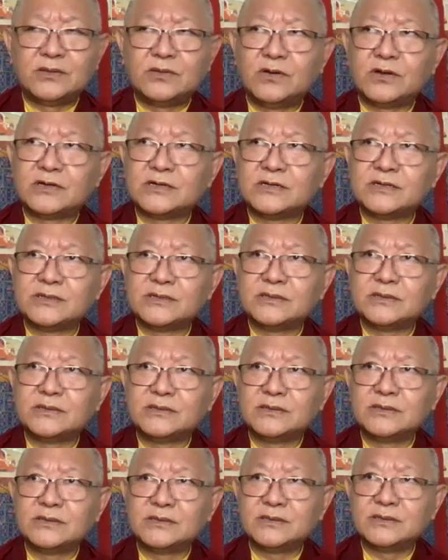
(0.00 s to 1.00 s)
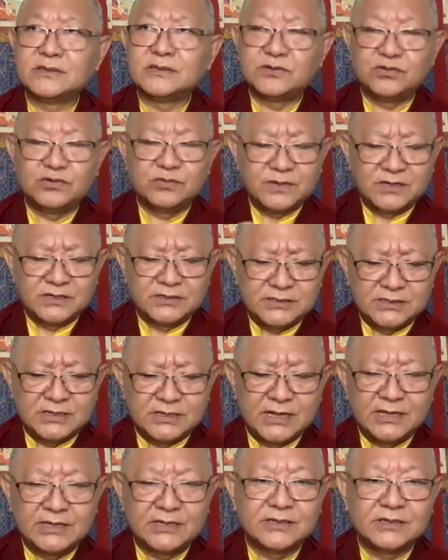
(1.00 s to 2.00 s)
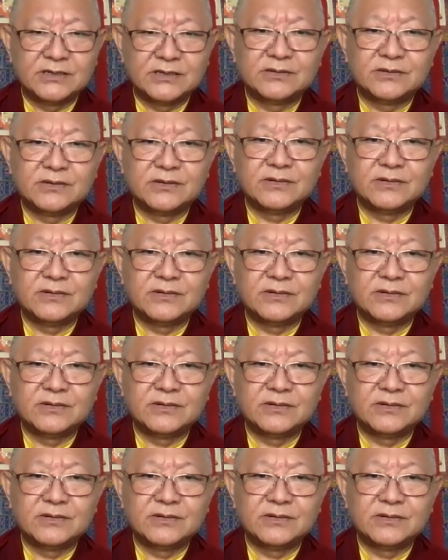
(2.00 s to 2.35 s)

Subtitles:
not too much like,